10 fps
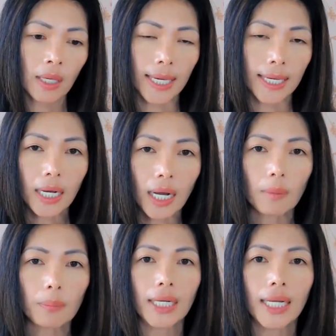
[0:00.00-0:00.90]
A
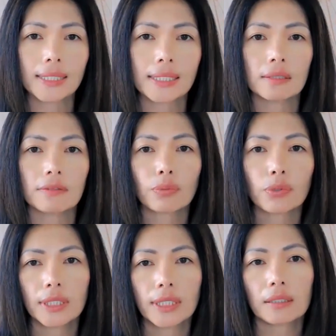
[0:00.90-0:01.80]
comprehensive
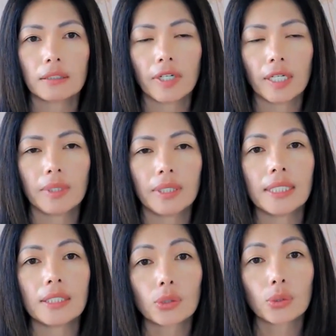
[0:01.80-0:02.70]
prenatal vitamin
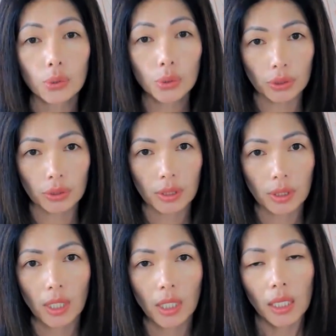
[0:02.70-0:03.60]
is crucial.
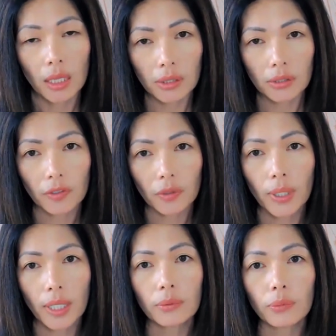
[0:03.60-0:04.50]
Look for
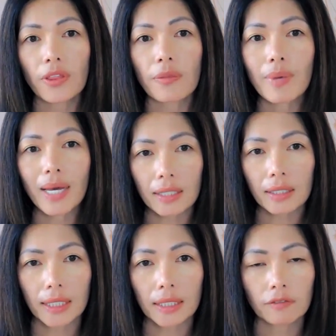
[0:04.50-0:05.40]
one with
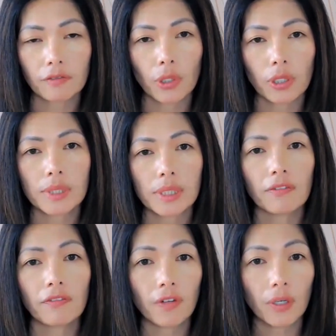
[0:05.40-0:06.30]
methylated forms
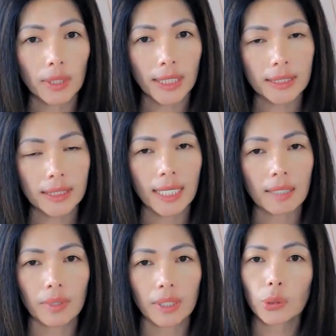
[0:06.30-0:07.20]
of folate
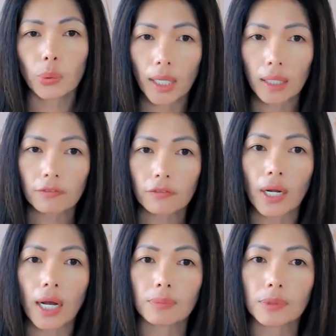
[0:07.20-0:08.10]
and B12
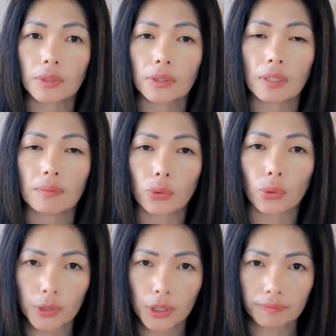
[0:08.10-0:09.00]
for optimal
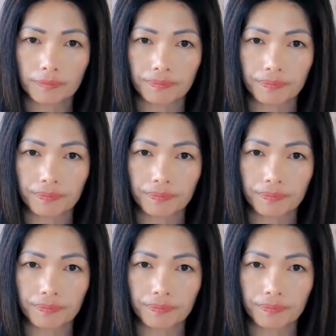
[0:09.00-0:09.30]
absorption.